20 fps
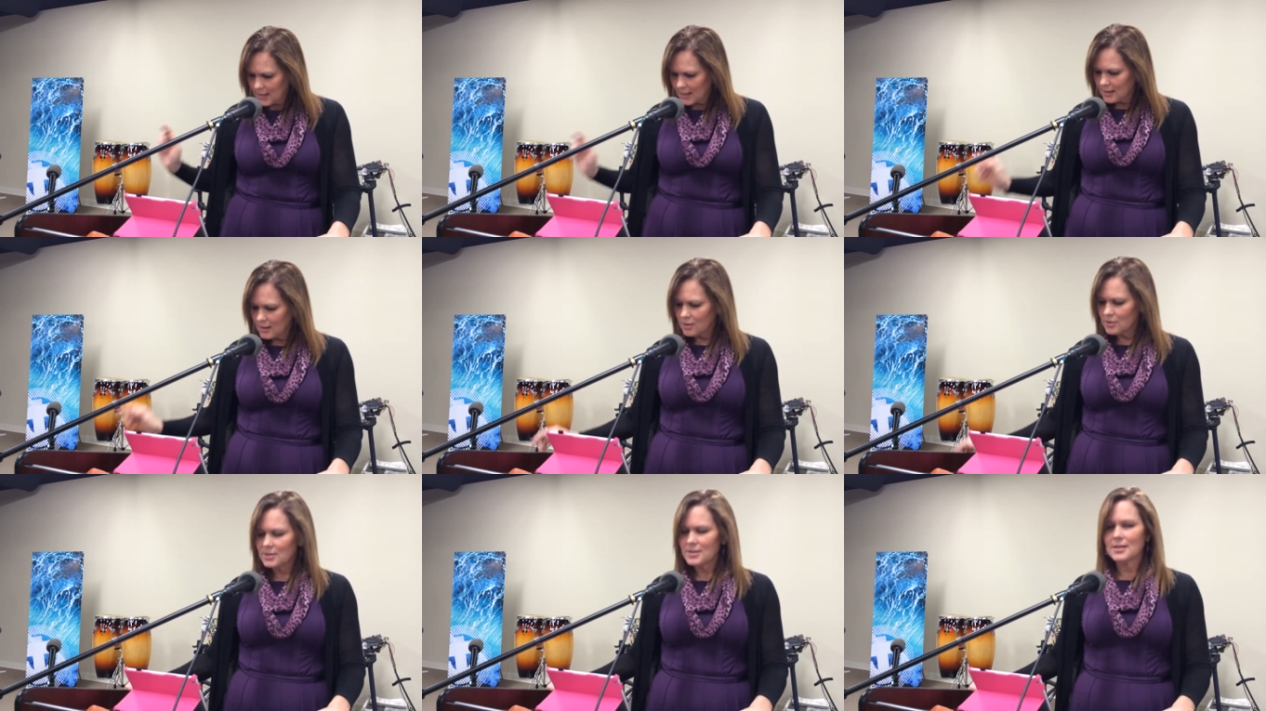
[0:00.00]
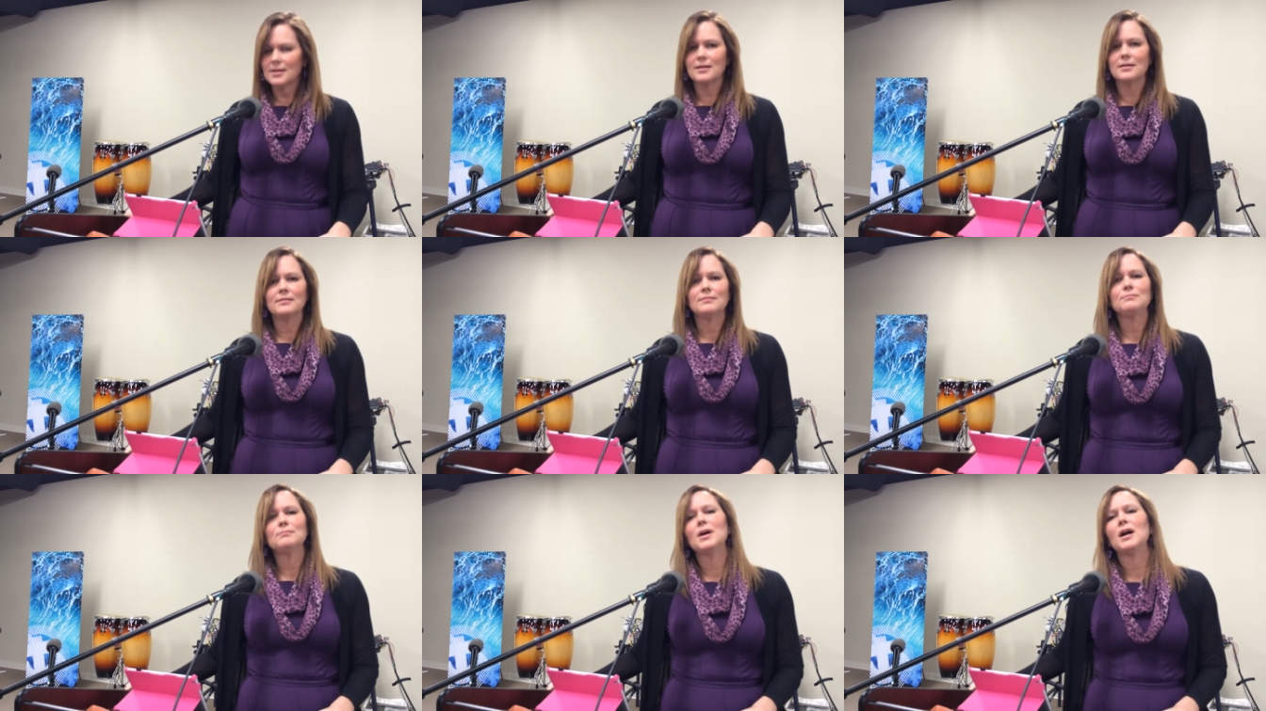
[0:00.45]
here's
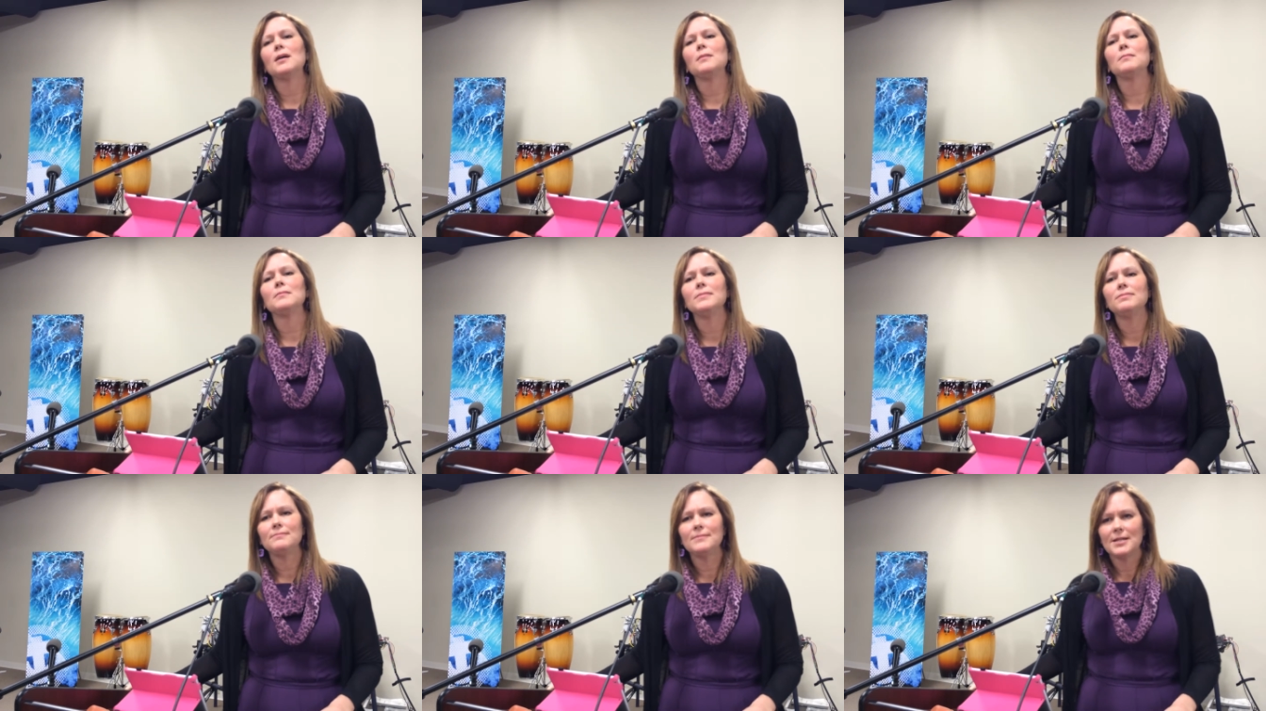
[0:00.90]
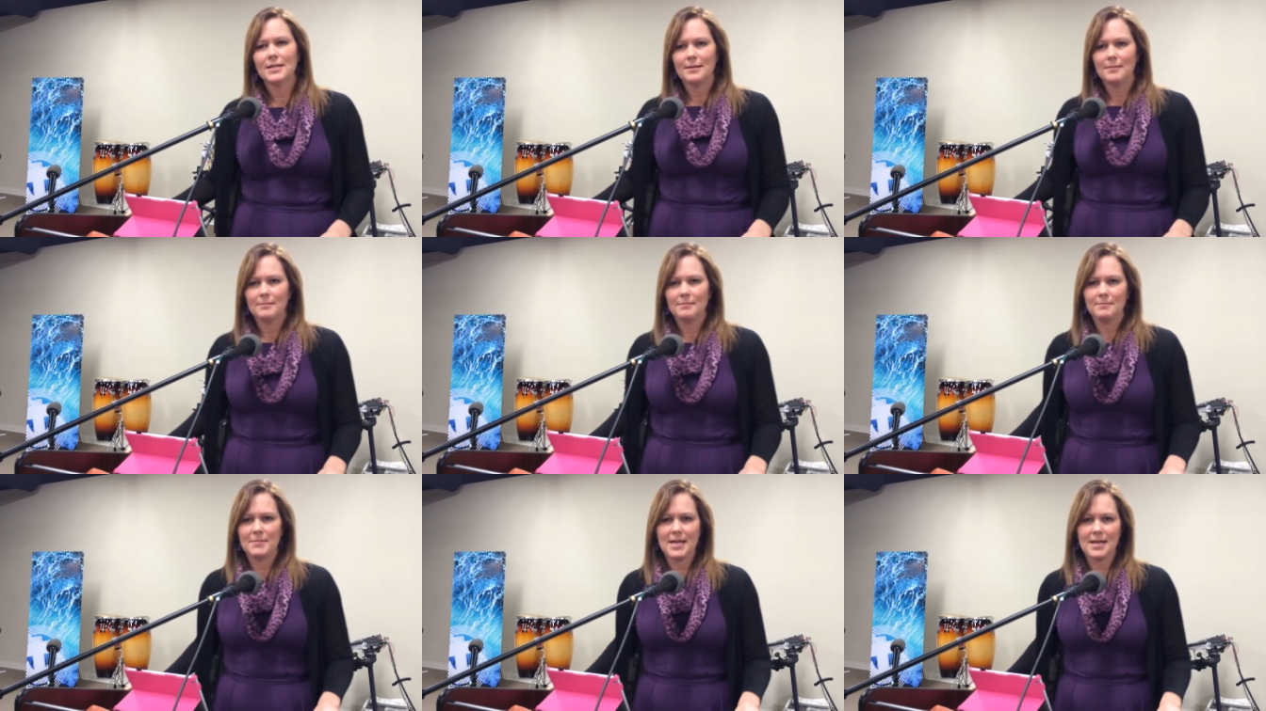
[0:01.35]
the mom
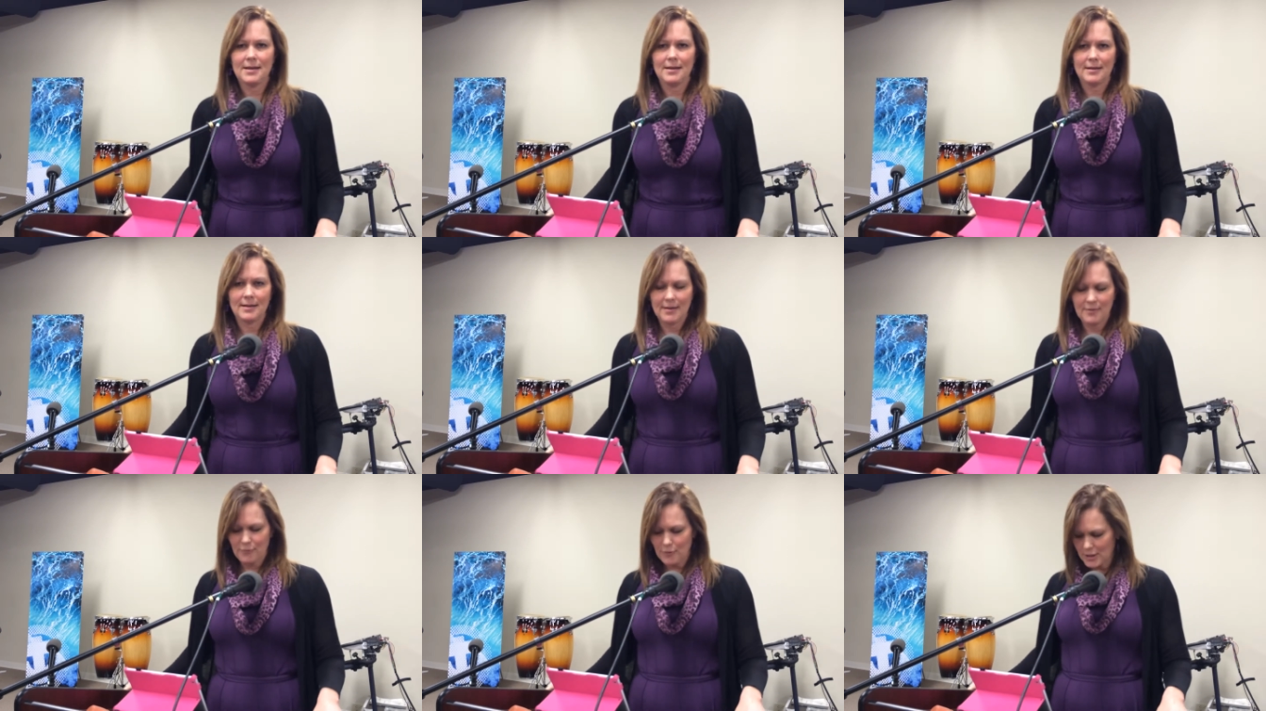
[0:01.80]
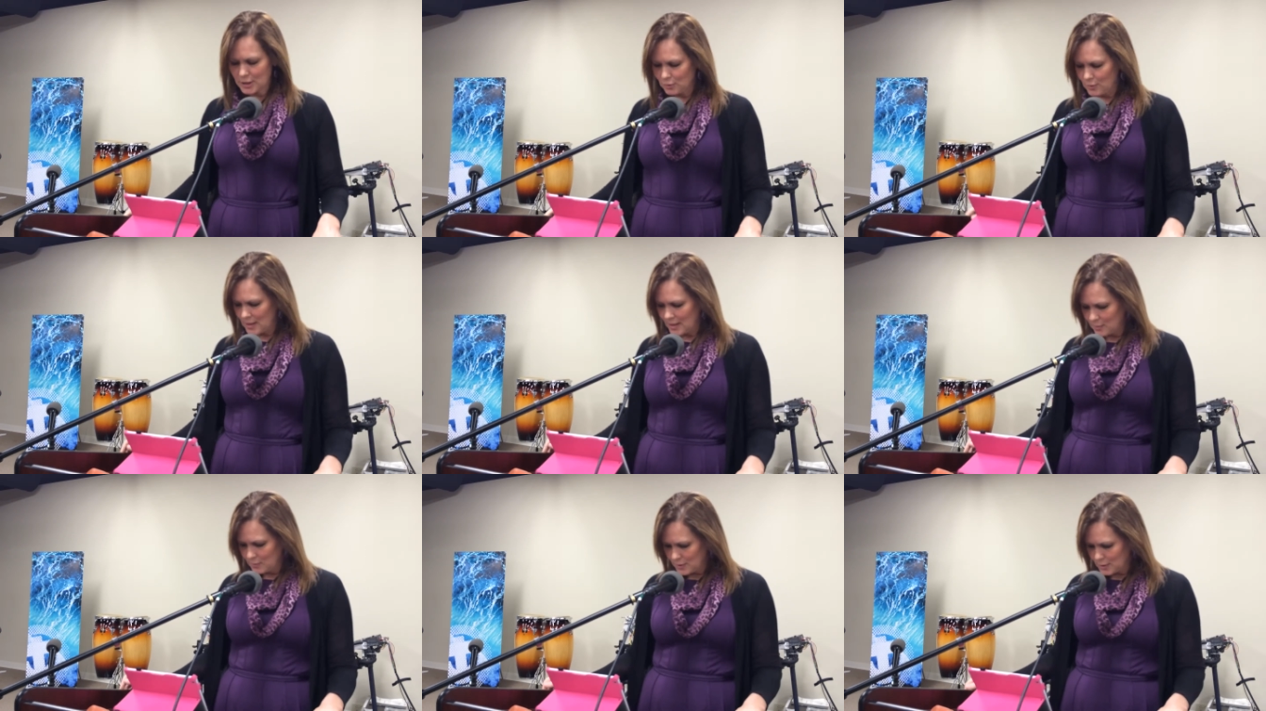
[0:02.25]
being
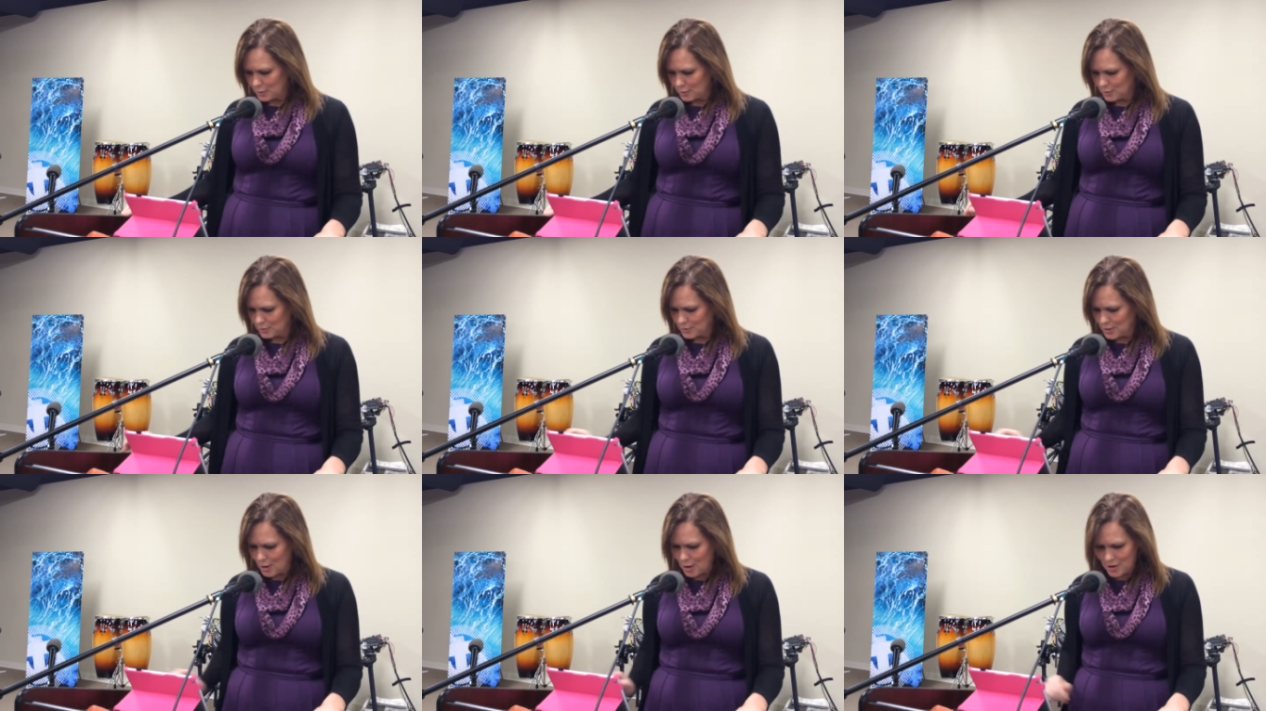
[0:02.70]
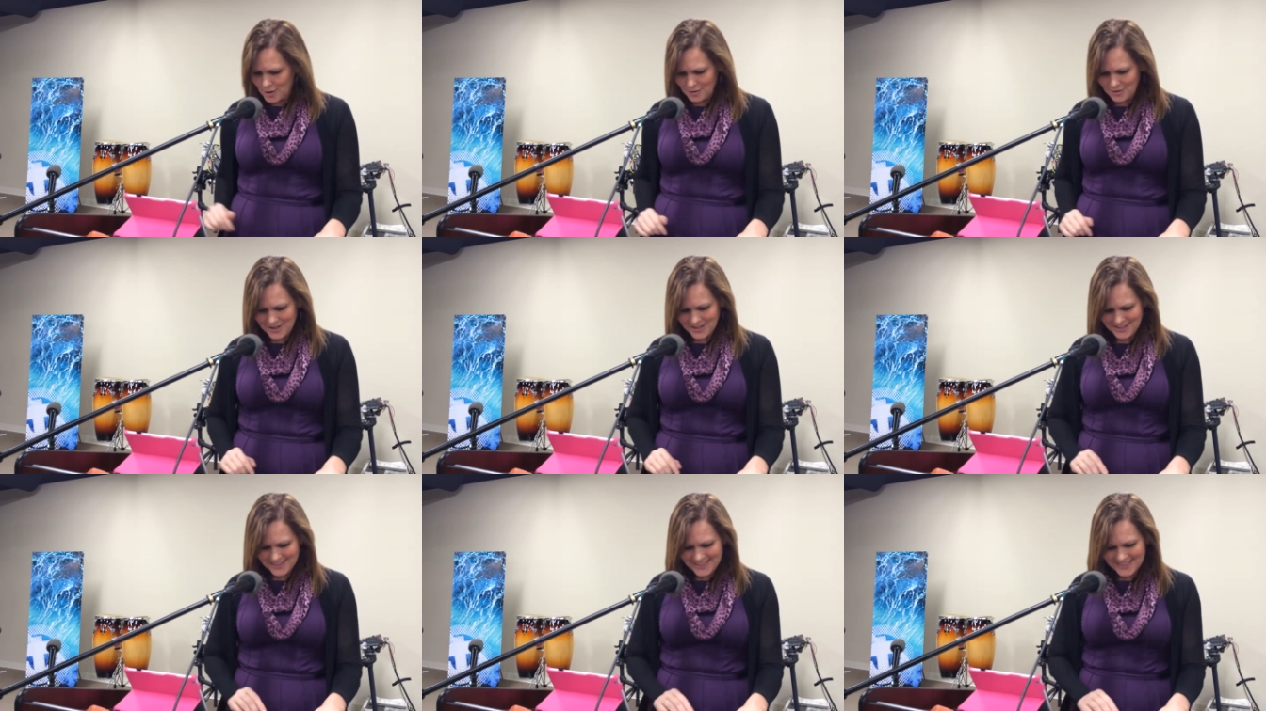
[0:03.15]
frustrated with her
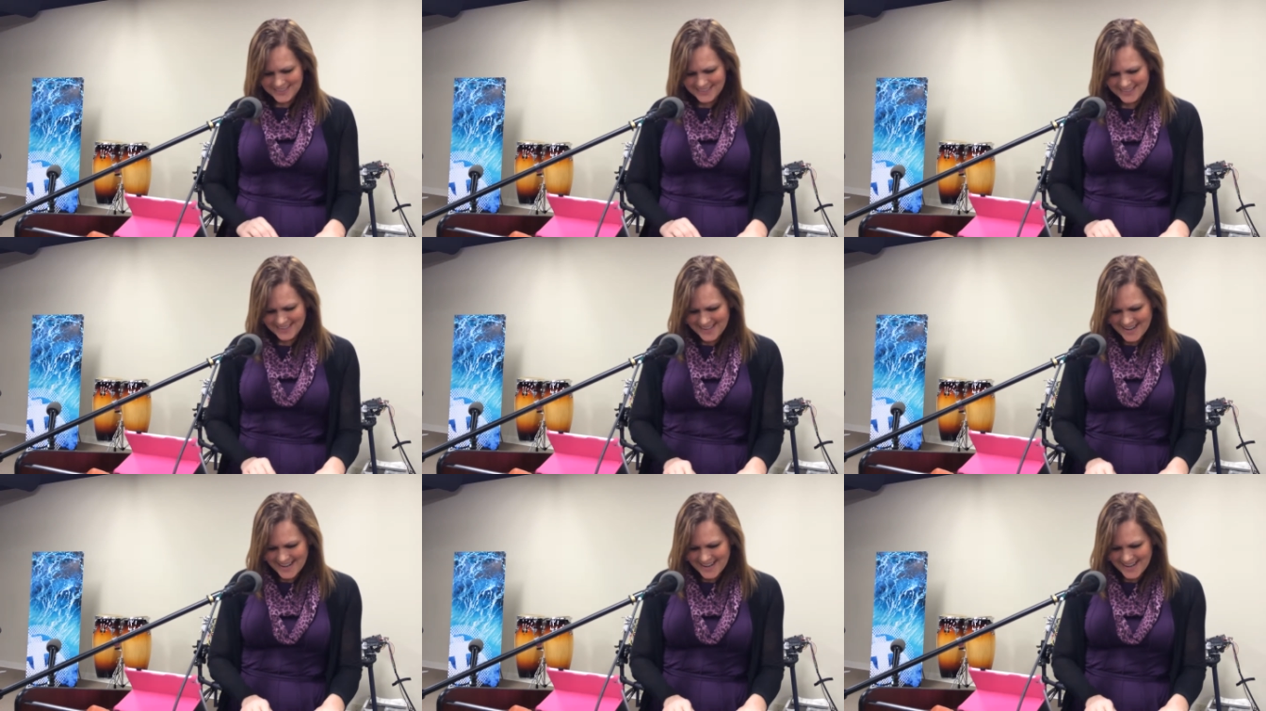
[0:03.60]
daughter here.